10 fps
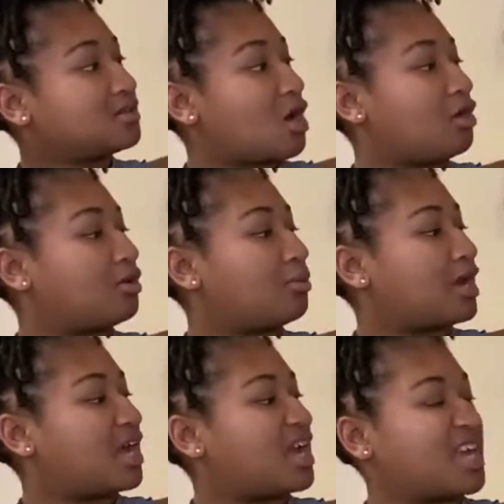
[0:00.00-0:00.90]
Hold on,
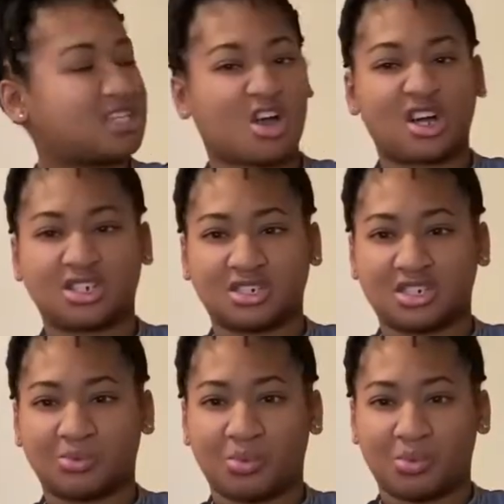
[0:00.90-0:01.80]
wait, it's hard to
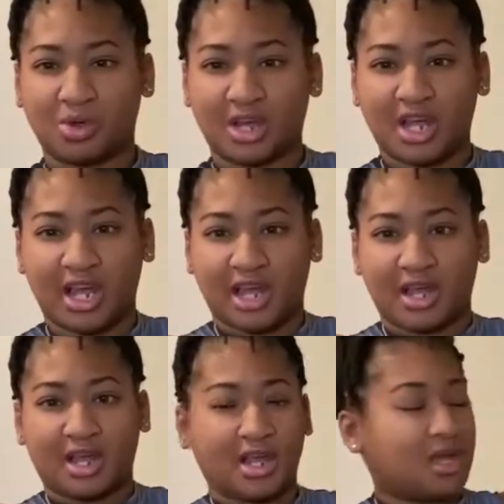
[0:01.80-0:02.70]
zip with one hand.
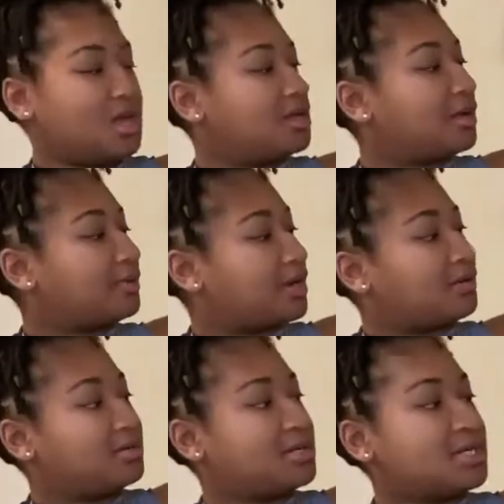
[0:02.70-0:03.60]
There we go.
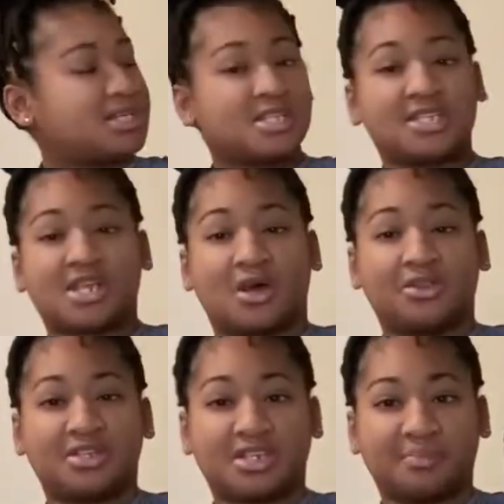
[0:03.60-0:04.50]
So
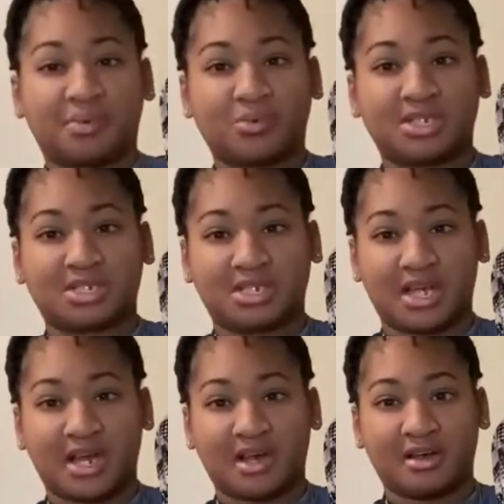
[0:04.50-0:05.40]
the zipper was
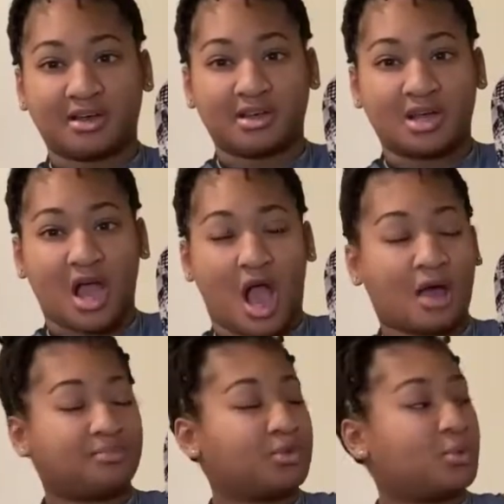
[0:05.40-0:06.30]
there.
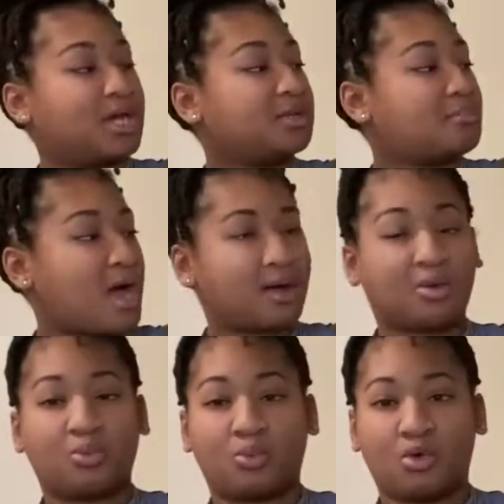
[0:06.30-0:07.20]
The way the
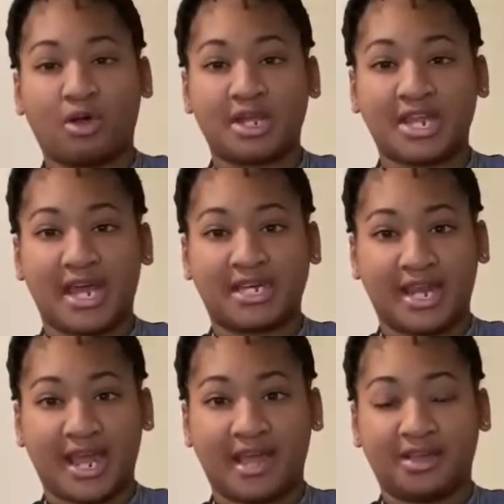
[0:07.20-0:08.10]
model wore it that
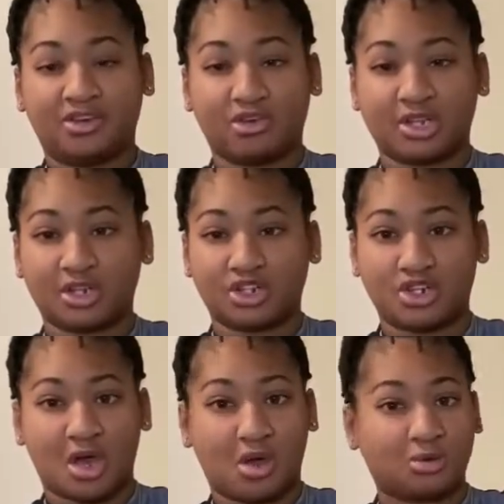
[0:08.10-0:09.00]
day during the
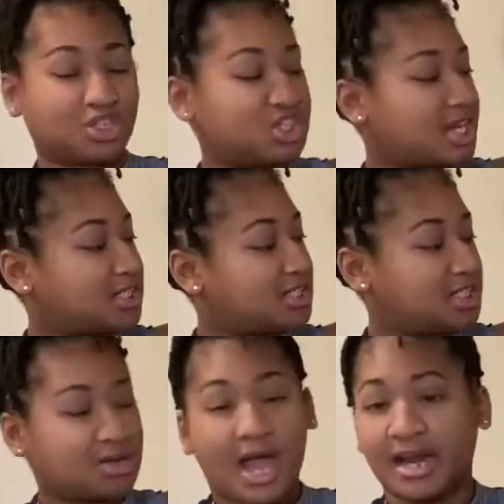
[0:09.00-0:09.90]
show, she
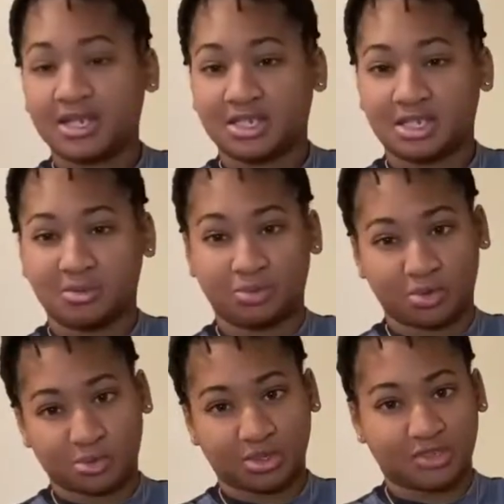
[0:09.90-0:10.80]
still had it zipped,
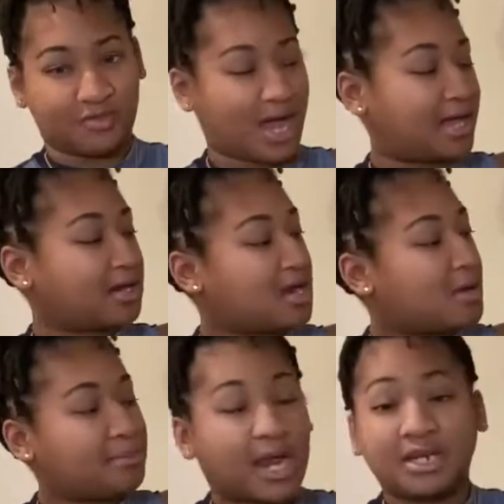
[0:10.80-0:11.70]
which was fine.
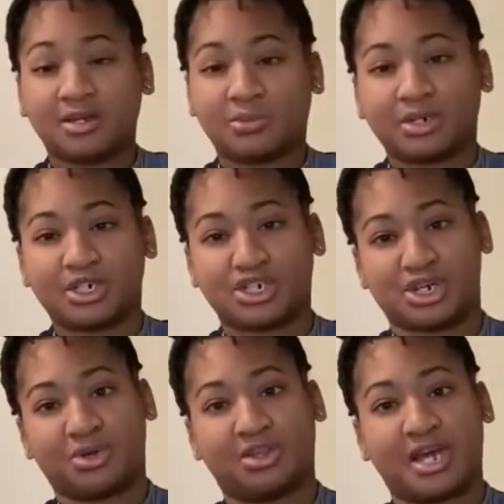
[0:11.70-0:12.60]
But I did want to
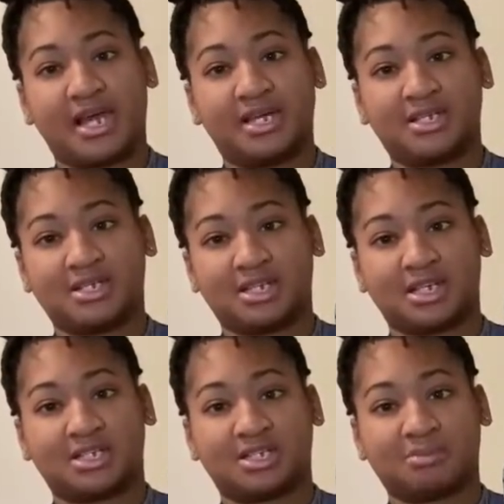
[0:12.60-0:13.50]
show that
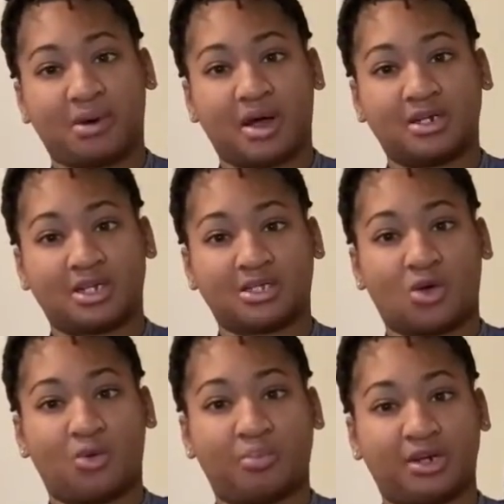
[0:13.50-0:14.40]
this part does
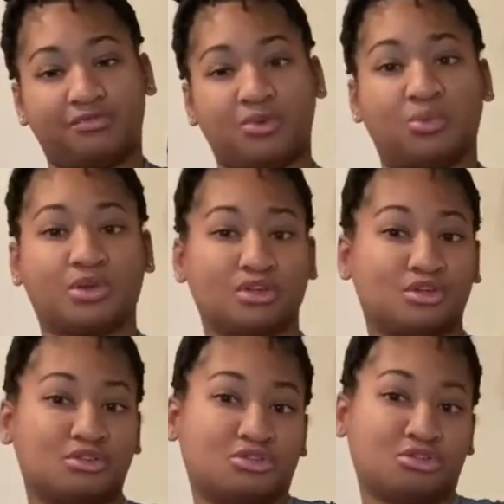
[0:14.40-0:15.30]
open if you want
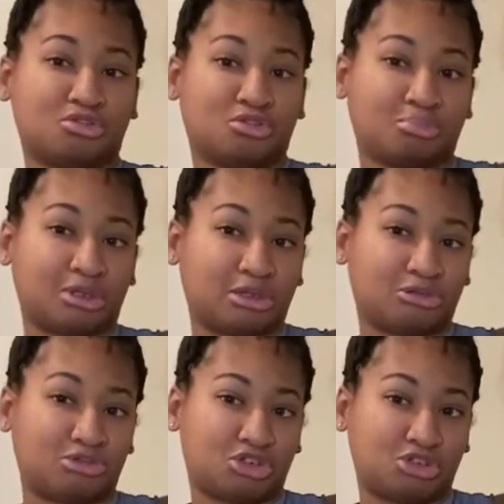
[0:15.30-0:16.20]
to, be a
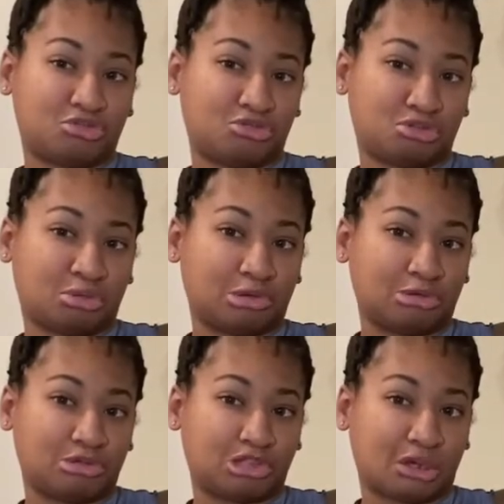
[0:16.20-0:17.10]
little, show a
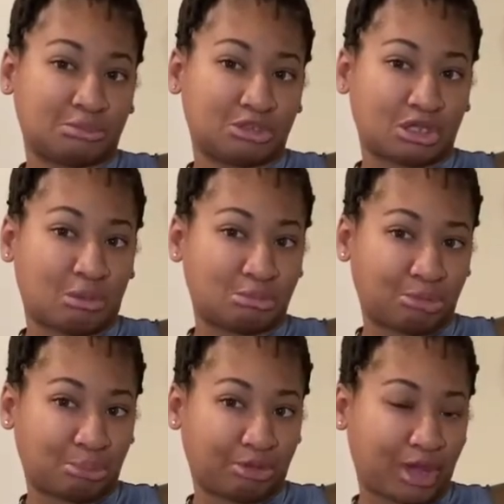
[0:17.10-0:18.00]
little something, you
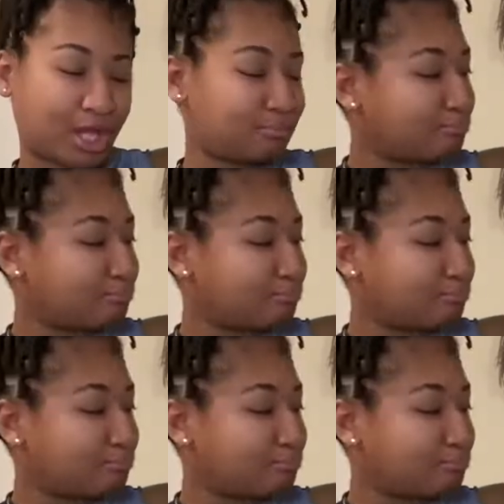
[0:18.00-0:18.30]
know what I'm saying?